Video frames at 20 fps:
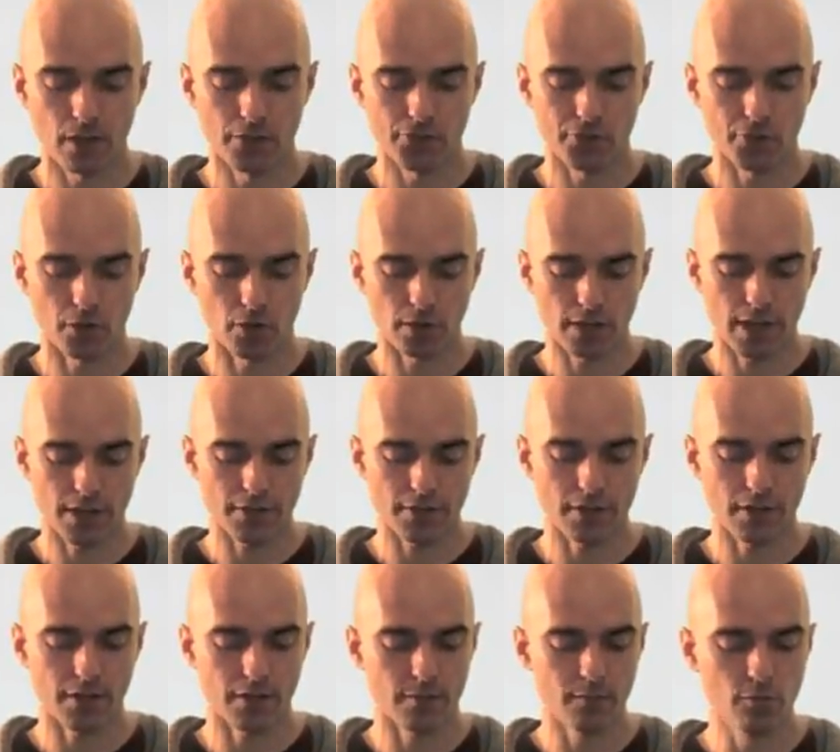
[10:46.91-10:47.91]
So again,
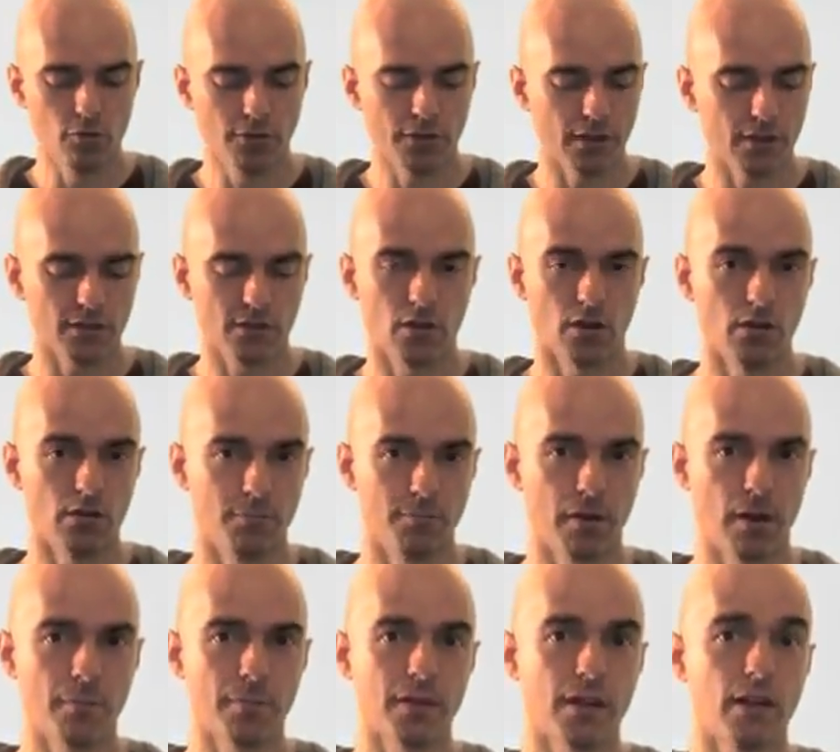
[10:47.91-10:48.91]
the movie is
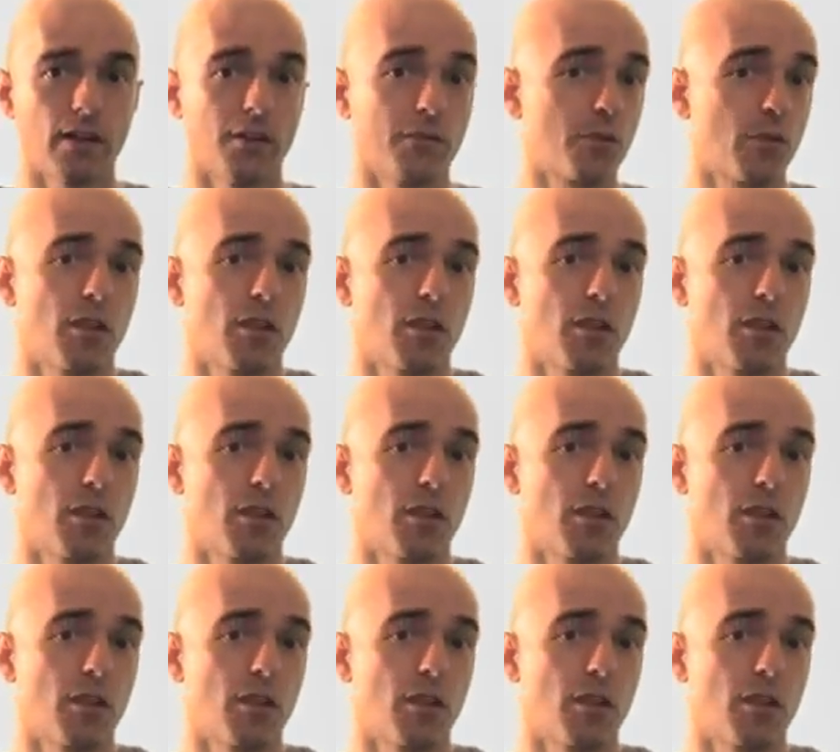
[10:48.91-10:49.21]
called Pumping Iron.